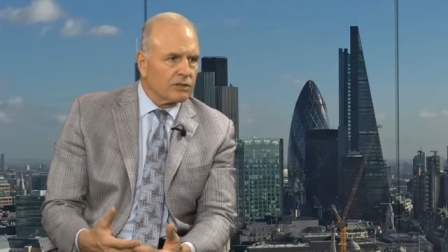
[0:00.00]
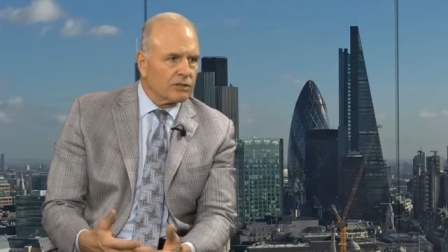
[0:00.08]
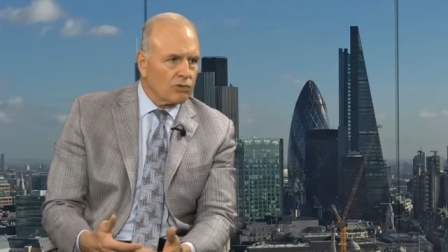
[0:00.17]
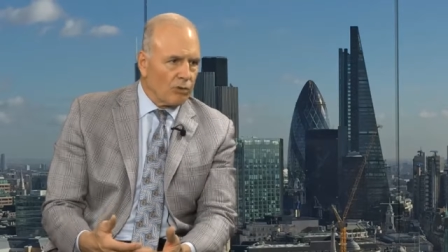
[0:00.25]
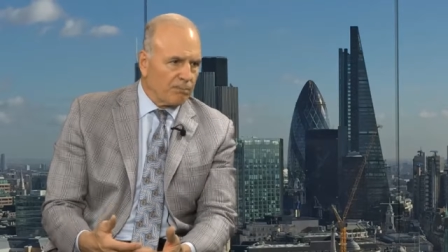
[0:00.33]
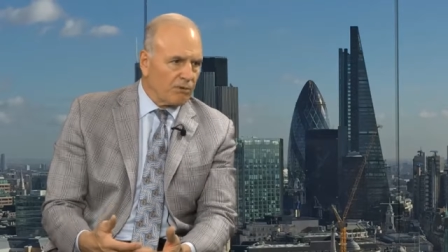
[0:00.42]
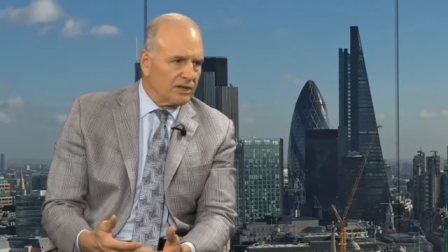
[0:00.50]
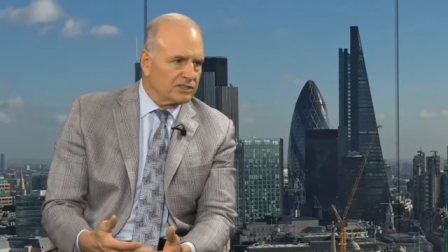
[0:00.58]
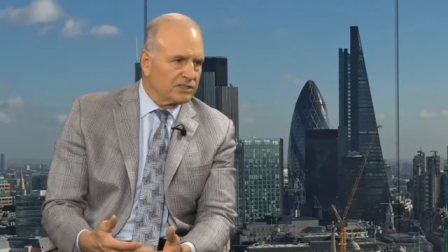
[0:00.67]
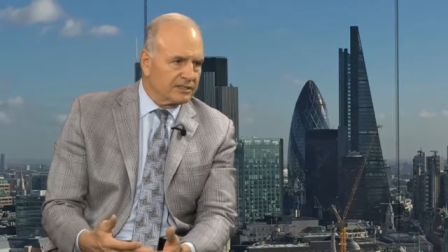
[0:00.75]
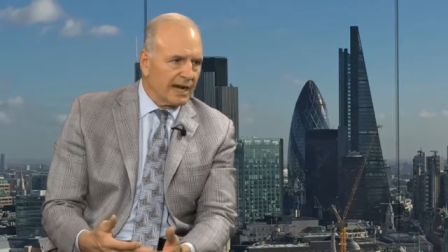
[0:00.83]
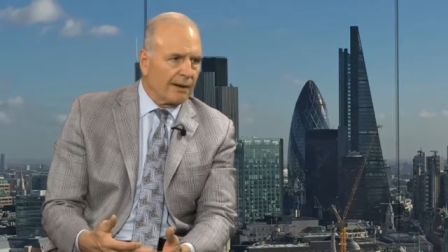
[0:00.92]

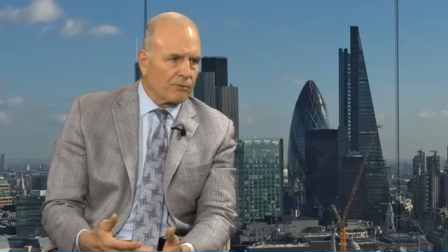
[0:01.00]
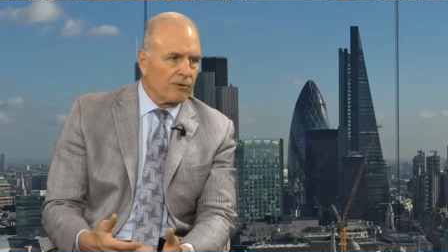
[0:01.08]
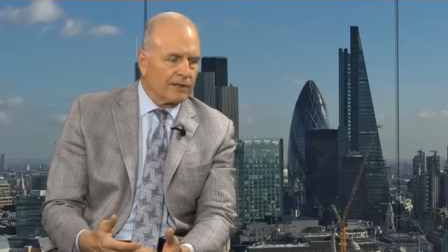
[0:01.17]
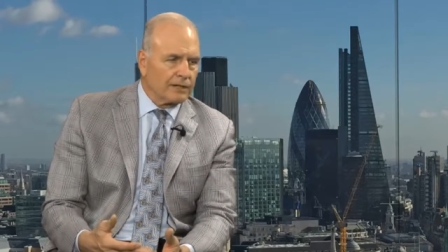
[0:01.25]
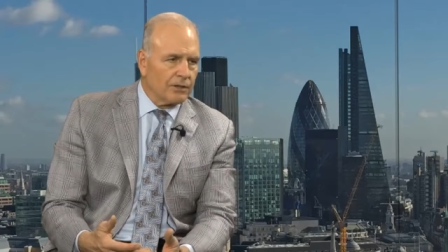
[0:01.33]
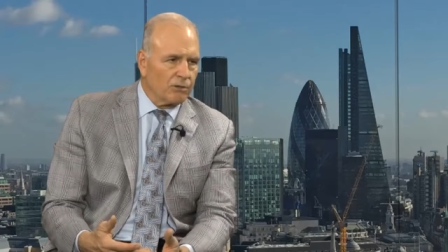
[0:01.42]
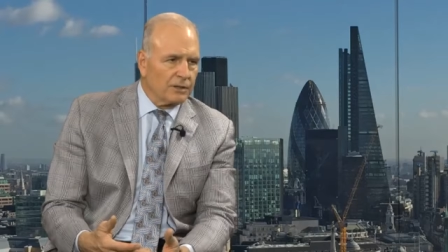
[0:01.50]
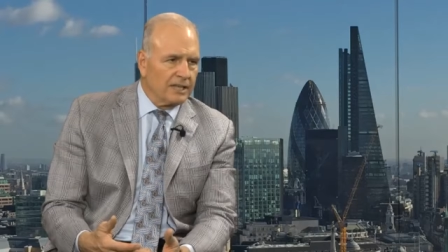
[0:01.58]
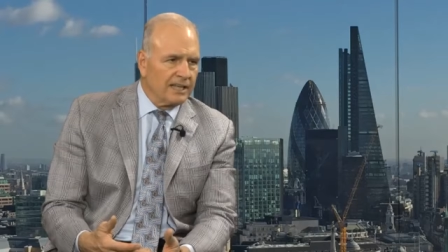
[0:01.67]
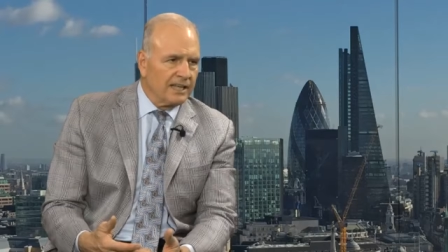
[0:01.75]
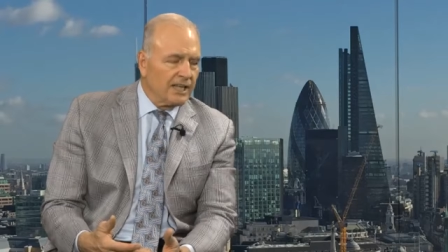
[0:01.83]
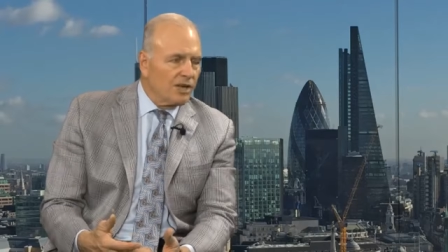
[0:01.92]
corporations that operate
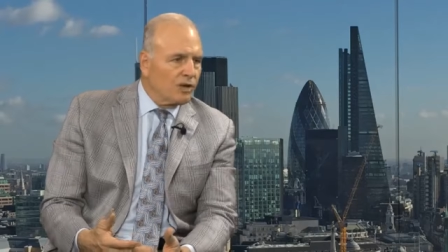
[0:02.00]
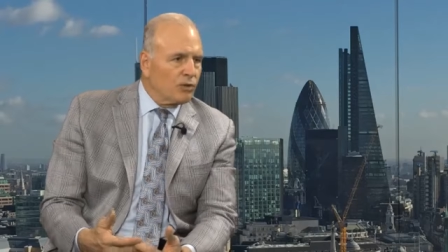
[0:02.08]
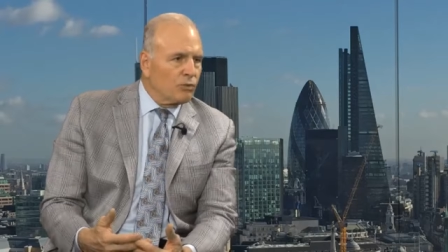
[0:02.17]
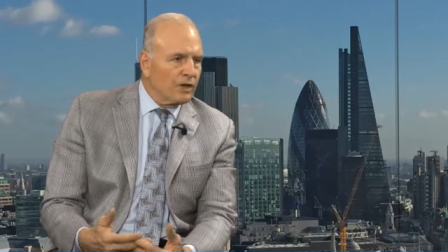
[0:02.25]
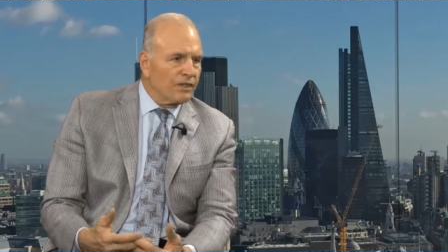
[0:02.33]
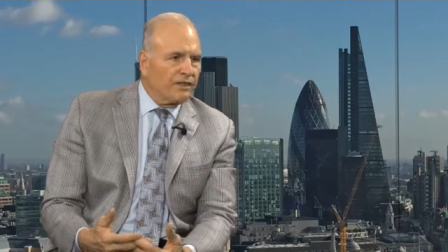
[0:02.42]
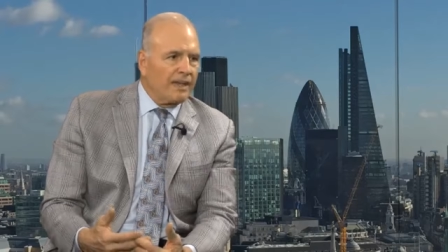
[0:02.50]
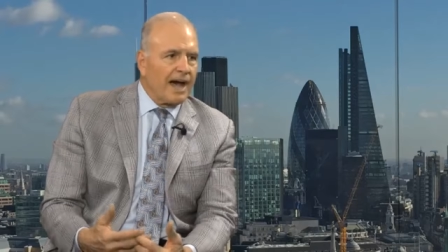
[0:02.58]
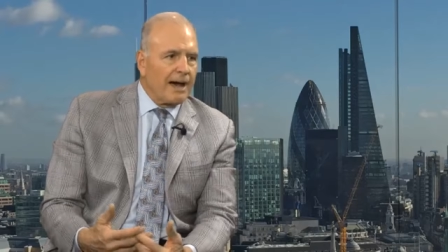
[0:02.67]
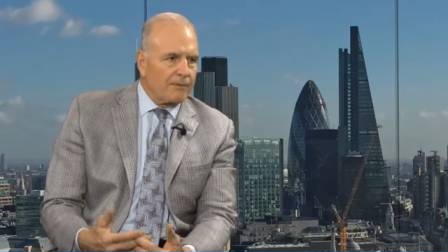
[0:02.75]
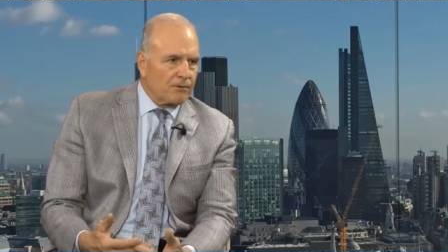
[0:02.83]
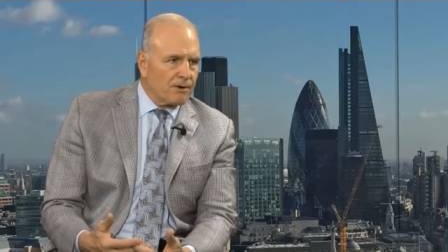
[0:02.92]
globally with the
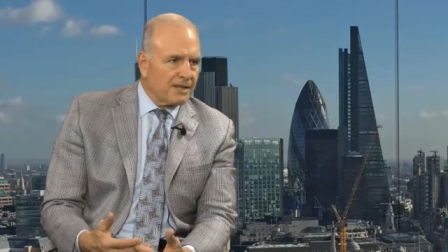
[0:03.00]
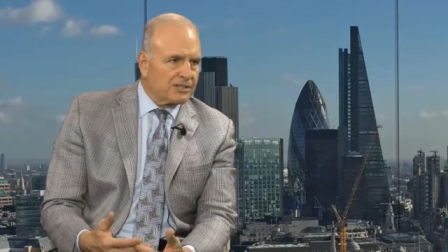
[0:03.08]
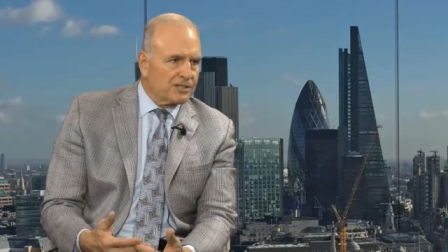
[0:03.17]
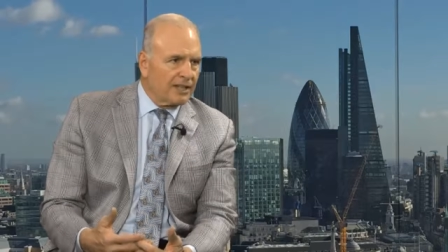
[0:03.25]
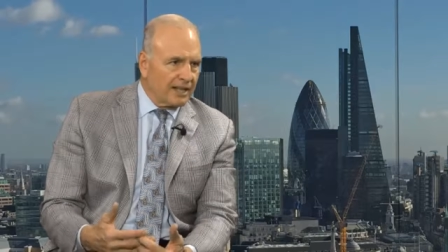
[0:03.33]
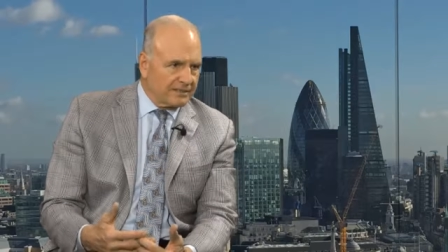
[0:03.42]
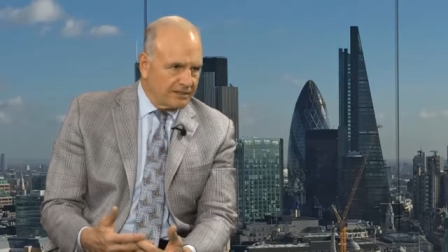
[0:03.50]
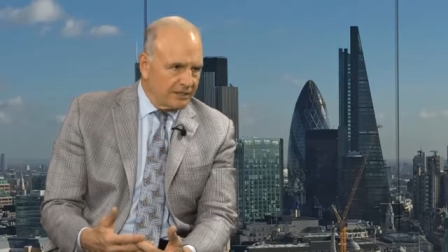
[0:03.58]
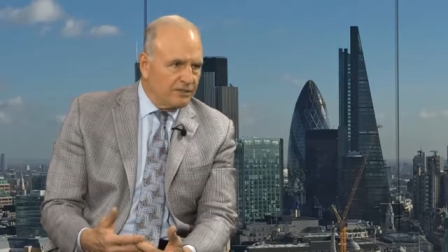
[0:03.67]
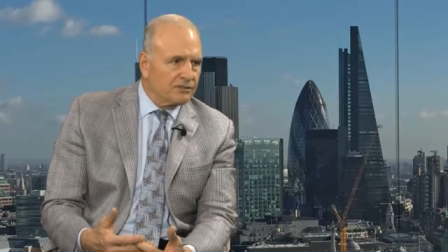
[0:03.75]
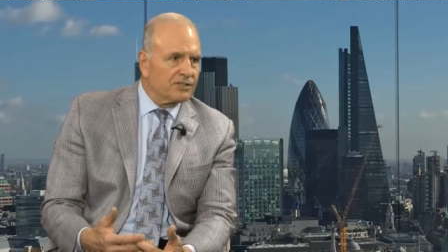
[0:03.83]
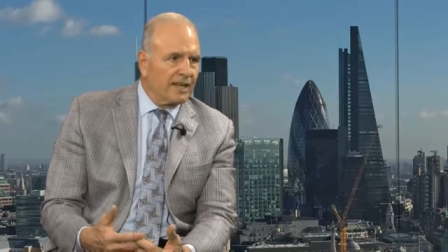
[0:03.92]
operational
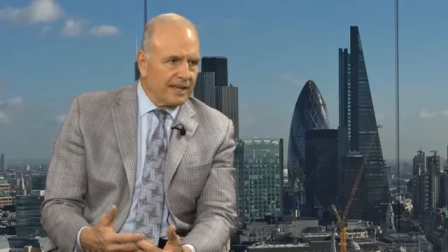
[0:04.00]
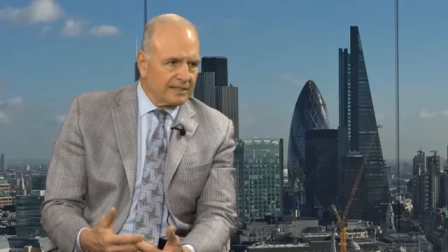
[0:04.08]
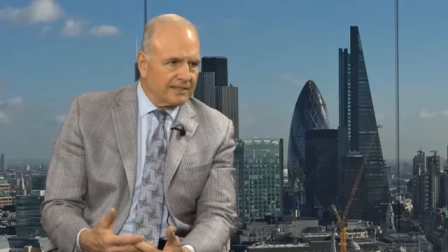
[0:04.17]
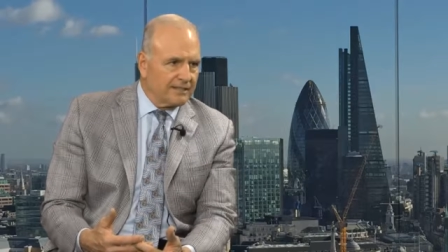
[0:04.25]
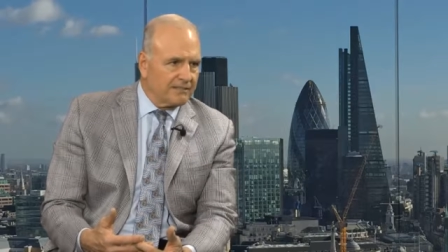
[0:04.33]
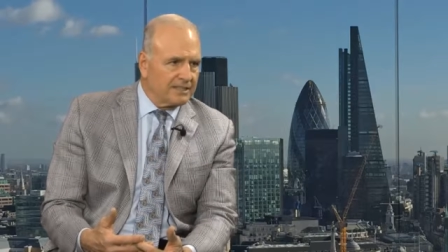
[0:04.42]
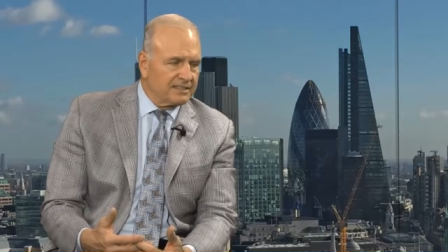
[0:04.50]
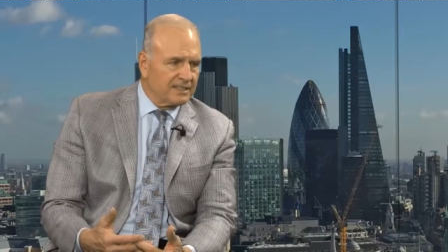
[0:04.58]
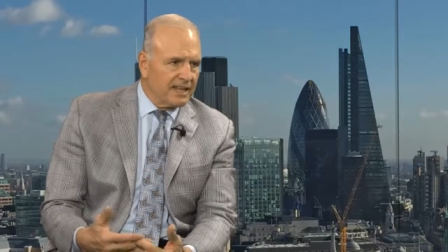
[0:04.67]
execution activities,